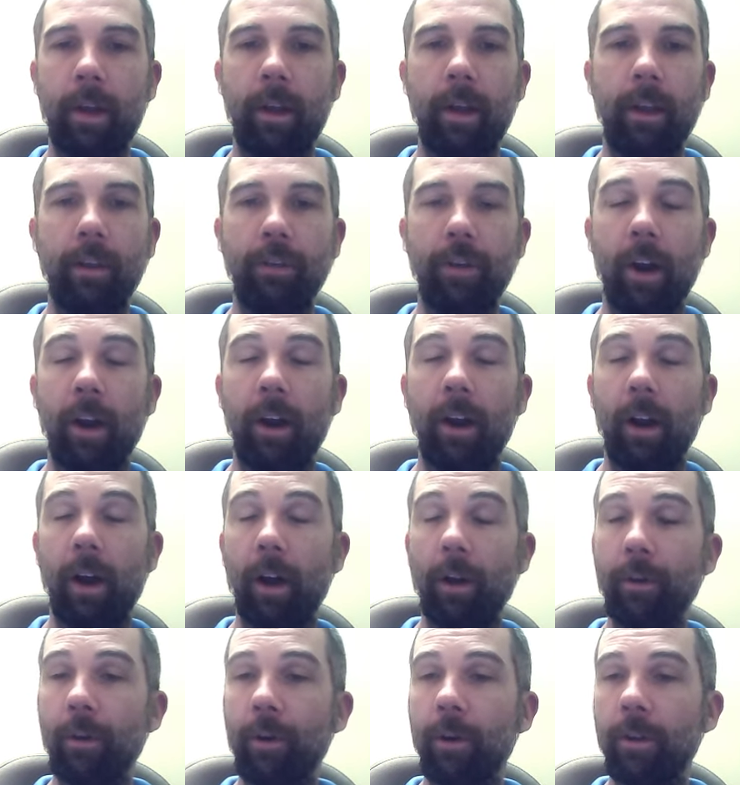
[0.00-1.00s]
He's got
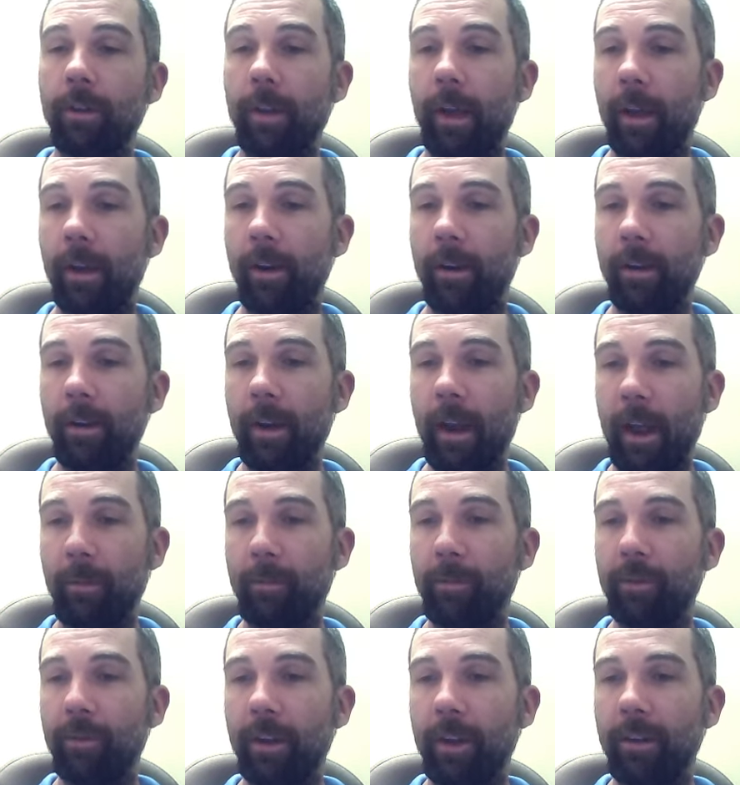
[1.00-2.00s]
110
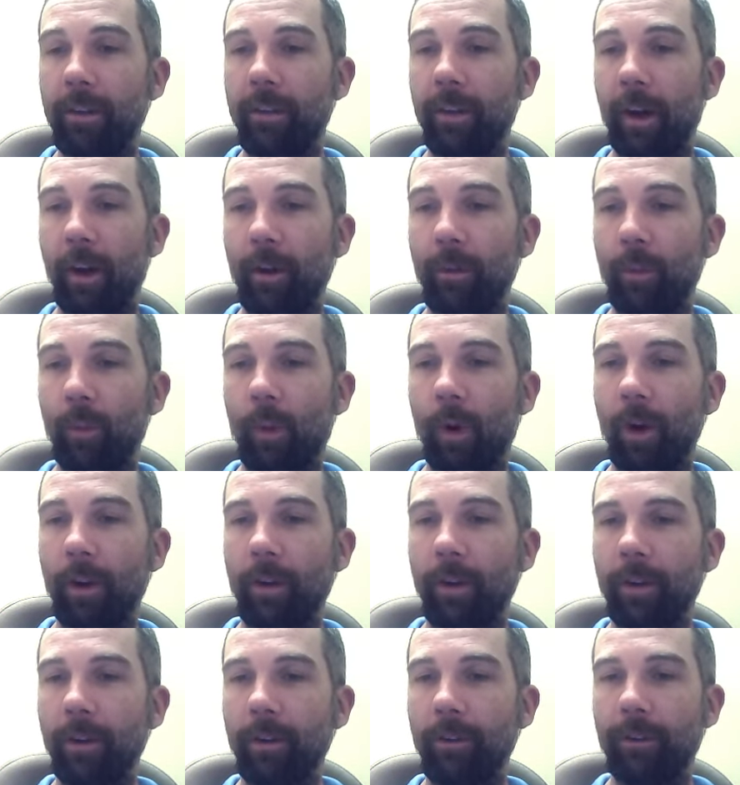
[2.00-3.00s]
MCs on
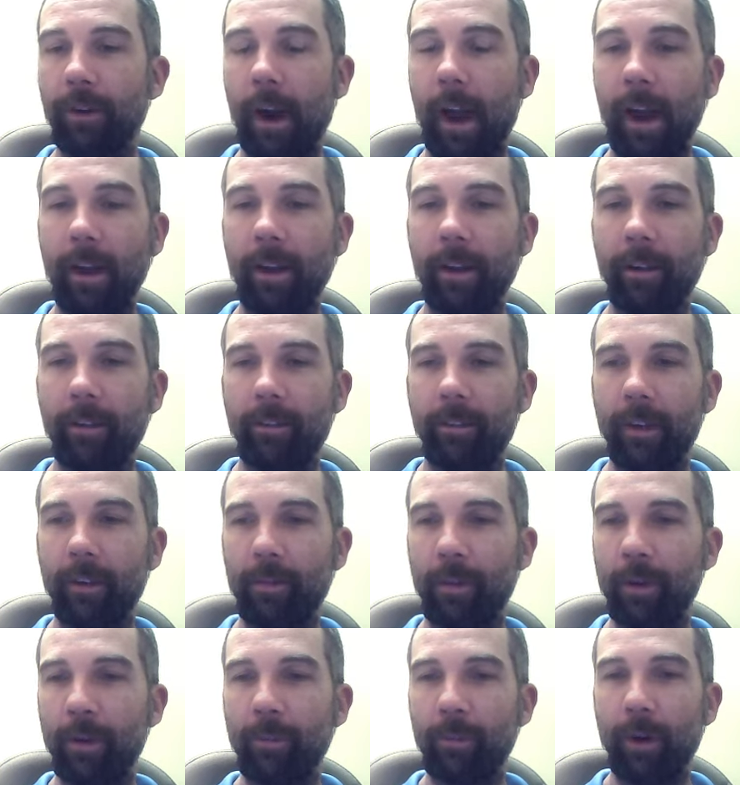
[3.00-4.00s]
one track, if
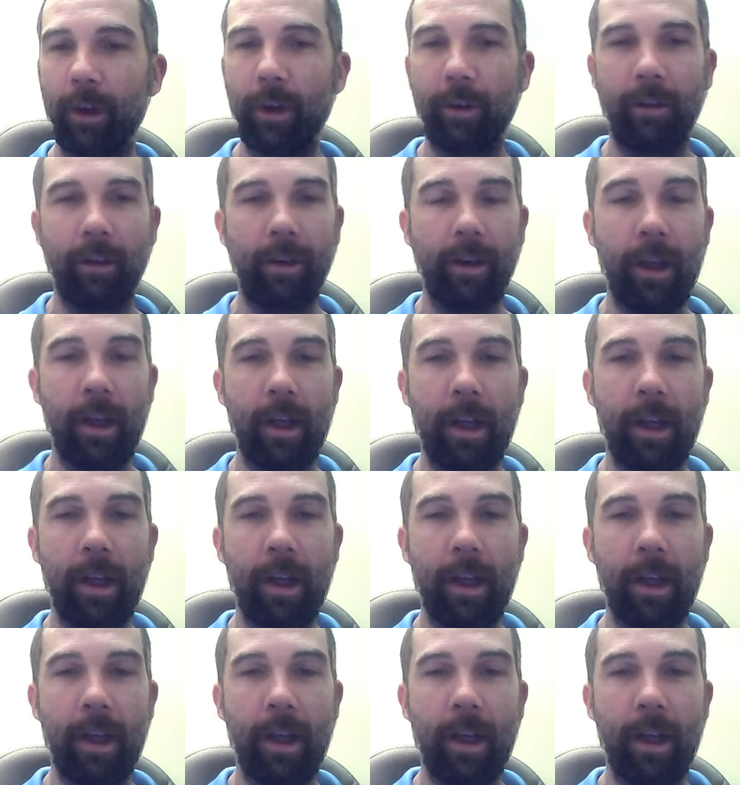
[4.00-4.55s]
you can believe it.